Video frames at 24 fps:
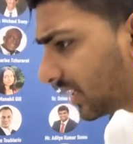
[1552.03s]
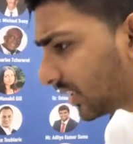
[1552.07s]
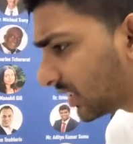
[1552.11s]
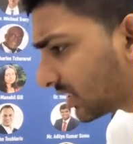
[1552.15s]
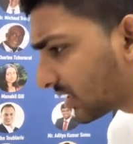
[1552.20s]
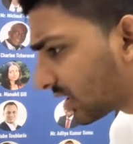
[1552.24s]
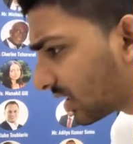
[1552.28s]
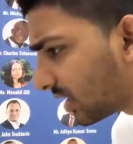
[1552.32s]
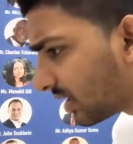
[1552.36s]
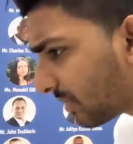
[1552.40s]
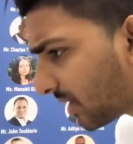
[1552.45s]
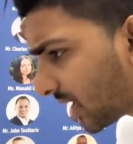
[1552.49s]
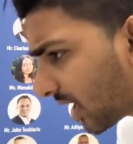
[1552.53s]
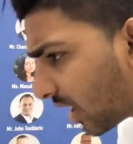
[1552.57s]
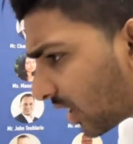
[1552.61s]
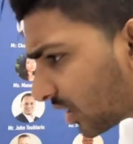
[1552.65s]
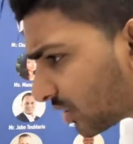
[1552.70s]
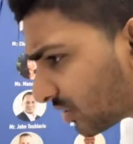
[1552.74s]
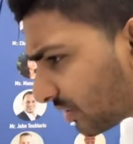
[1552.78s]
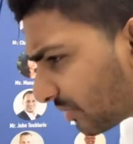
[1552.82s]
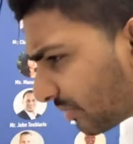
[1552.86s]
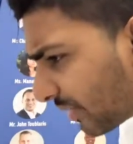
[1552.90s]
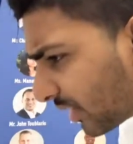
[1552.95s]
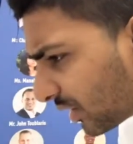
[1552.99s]
It's going to be a
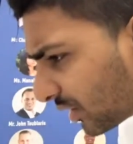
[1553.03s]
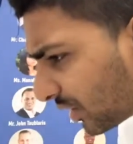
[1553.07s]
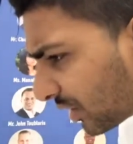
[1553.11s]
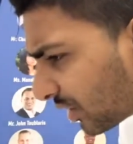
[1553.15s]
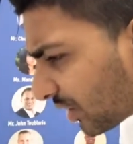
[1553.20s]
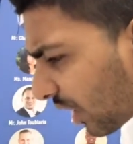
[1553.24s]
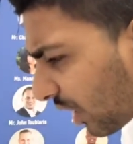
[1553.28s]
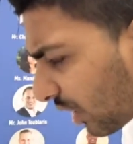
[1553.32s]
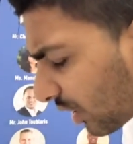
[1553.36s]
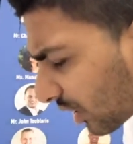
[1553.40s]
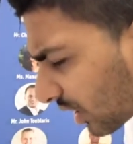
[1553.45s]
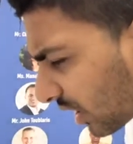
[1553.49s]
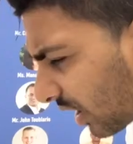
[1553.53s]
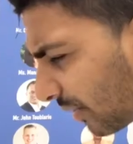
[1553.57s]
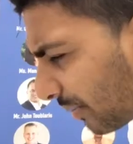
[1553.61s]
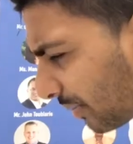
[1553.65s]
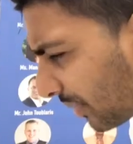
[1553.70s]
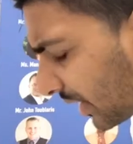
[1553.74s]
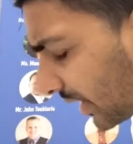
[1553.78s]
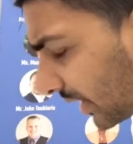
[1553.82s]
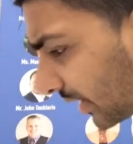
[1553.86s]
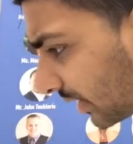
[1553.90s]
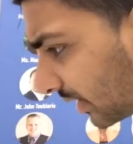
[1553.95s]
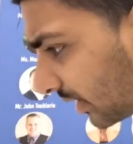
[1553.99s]
$100 million
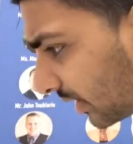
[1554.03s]
company.